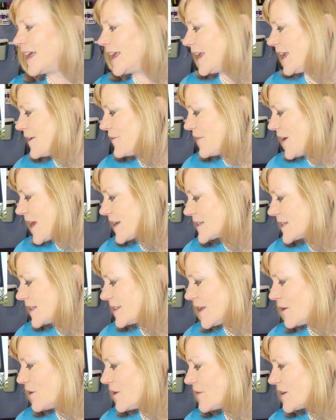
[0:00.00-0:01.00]
In fact,
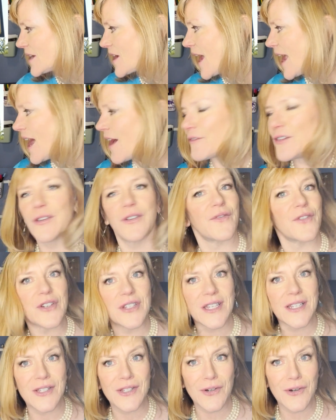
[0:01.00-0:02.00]
they don't even have
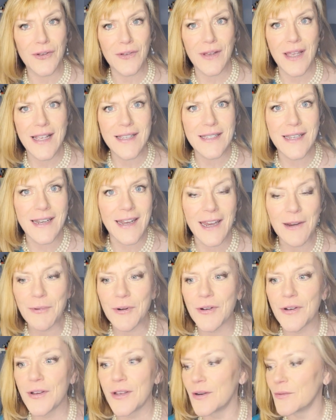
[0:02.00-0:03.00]
University Circle as a
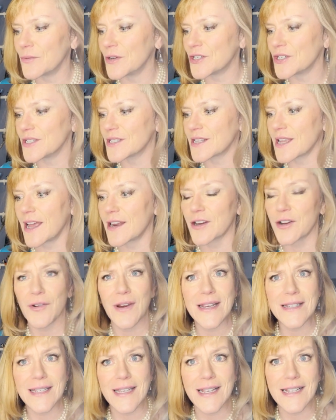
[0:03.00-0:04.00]
neighborhood, which is kind of
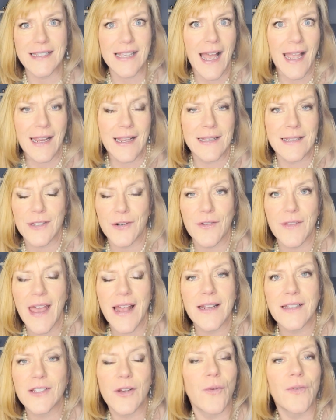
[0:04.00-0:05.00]
crazy because I consider that
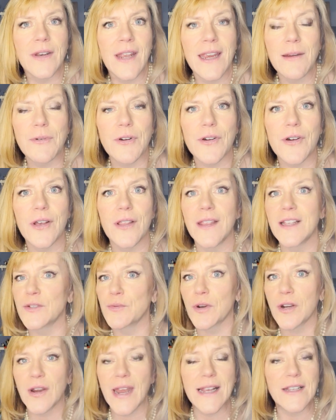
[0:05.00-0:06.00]
its own neighborhood. That's
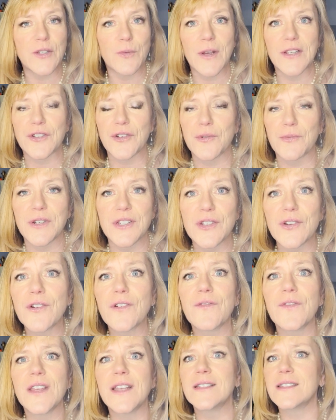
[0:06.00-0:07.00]
where Case Western
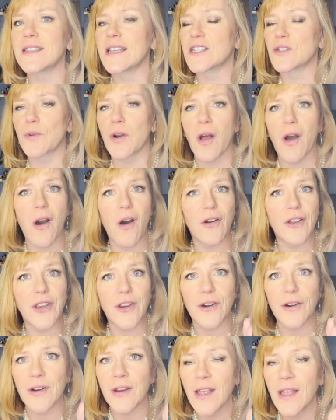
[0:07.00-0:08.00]
Reserve is. That's where all
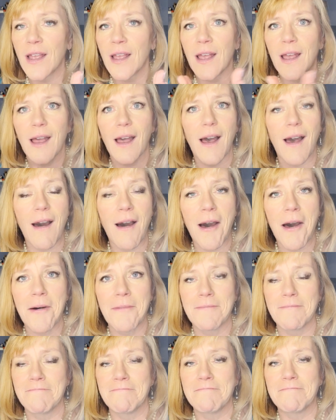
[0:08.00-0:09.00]
your
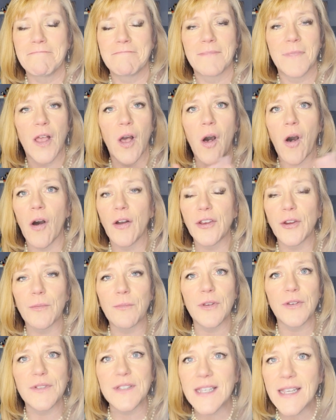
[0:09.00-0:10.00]

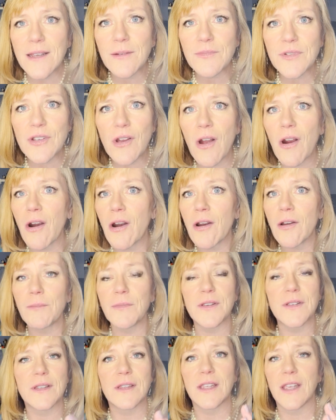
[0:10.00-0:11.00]
museums are,
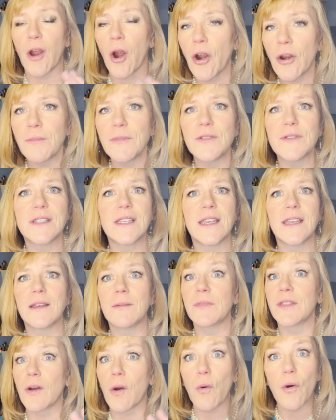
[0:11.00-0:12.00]
the art
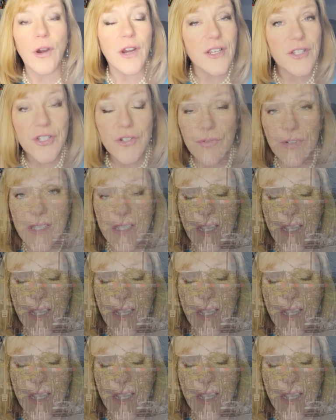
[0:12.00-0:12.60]
museum, the orchestra's